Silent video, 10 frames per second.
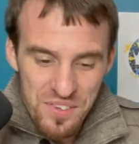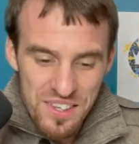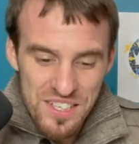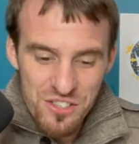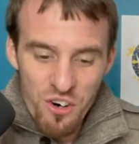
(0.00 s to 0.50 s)

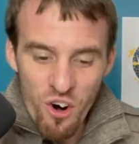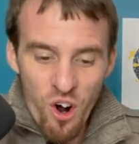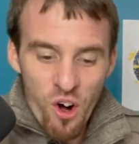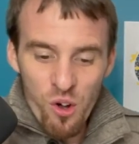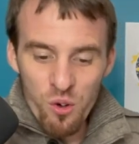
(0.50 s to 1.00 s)
These are
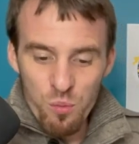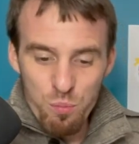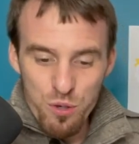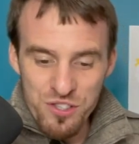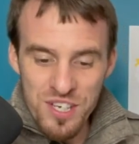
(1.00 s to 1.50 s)
all
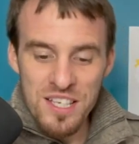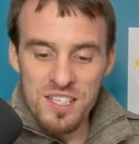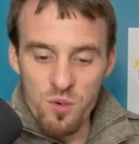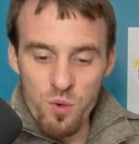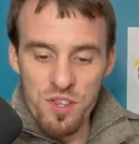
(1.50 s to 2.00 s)

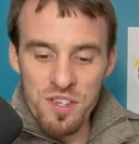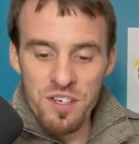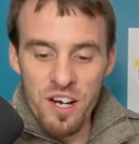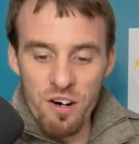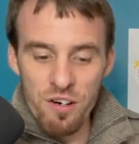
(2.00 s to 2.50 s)
presented within the
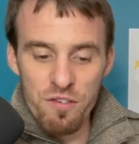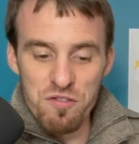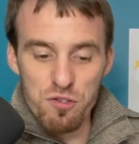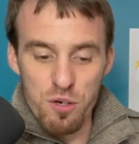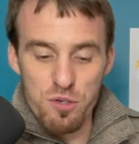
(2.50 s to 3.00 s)
narrative of
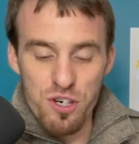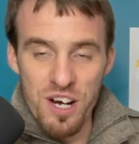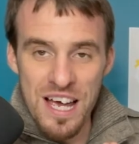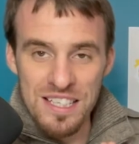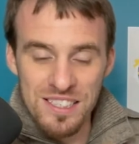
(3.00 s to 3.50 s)
Scripture
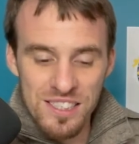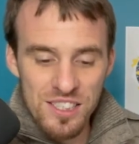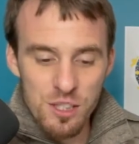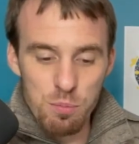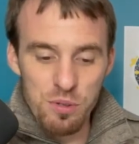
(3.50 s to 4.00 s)
as
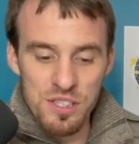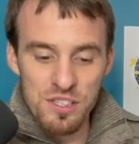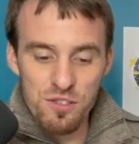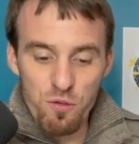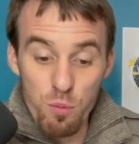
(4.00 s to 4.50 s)

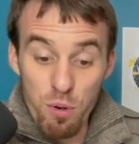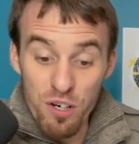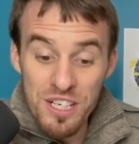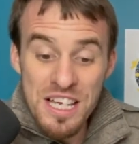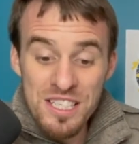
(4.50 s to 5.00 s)
disciplines for
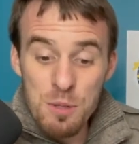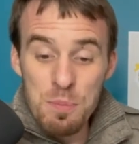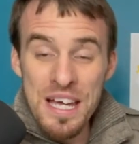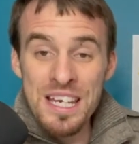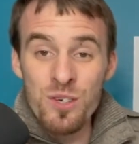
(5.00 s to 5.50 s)

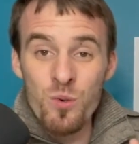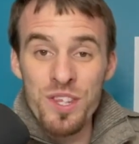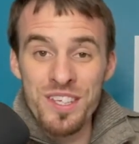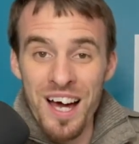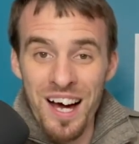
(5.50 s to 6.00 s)
participating
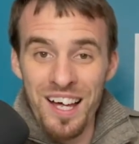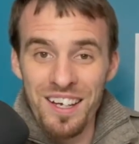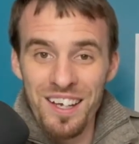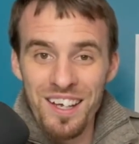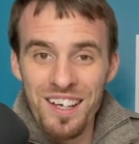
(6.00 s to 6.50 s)
with God
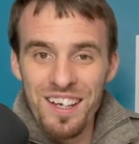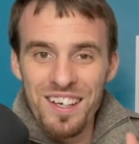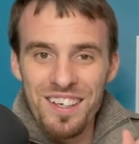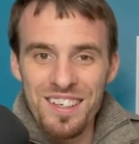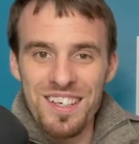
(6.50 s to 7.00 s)

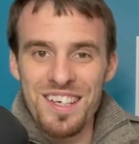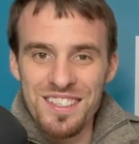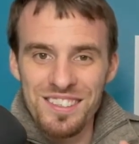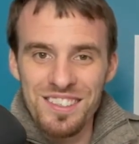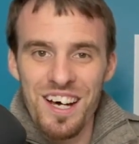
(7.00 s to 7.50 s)
in
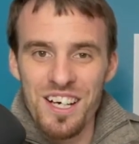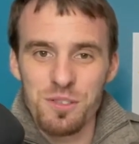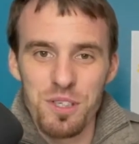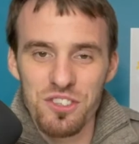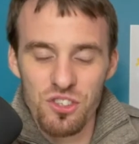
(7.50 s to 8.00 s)
His
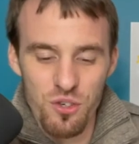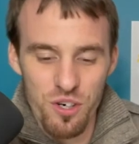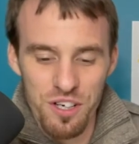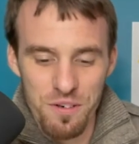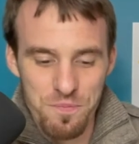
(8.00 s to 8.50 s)
cosmic
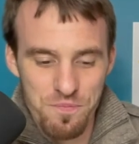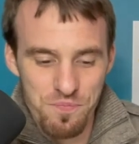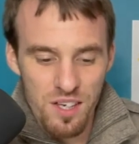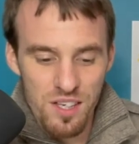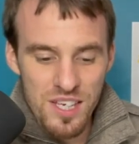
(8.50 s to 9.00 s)
story.
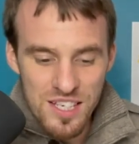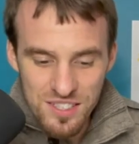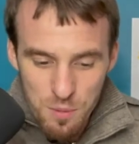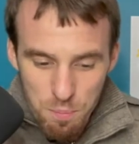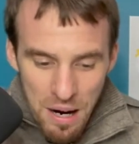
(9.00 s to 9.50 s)
Yes,
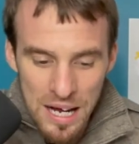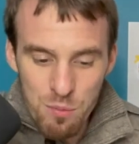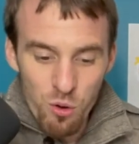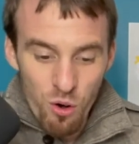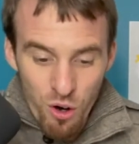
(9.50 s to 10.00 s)
the
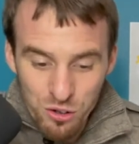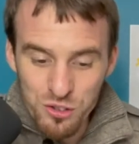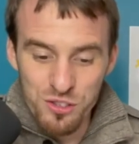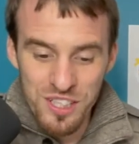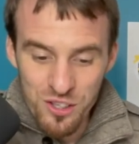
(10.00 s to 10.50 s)
Bible
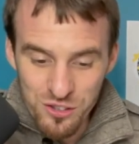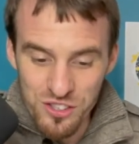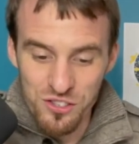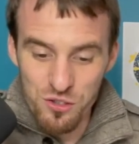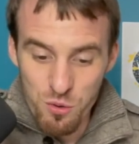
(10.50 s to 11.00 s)
also tells
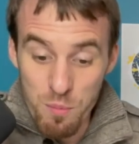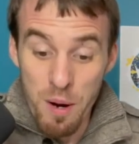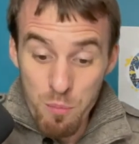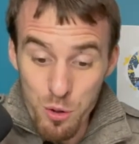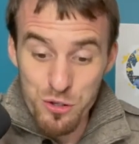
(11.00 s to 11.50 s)
us to
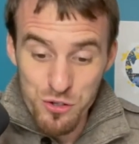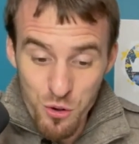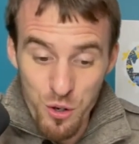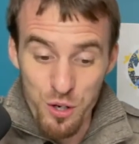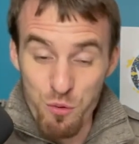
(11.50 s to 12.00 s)
remember the
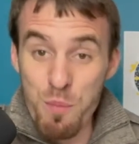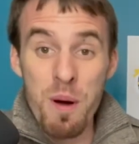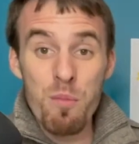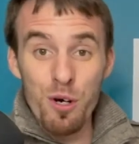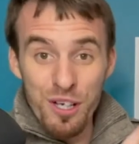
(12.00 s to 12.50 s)
story,
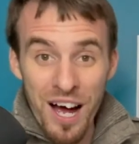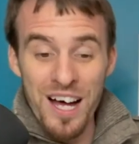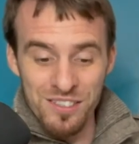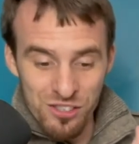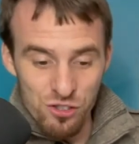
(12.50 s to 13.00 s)
remember
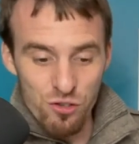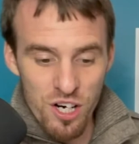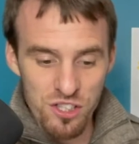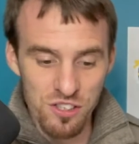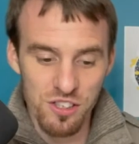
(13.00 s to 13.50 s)
God's
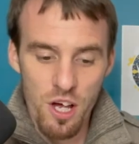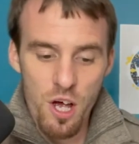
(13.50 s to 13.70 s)
instructions.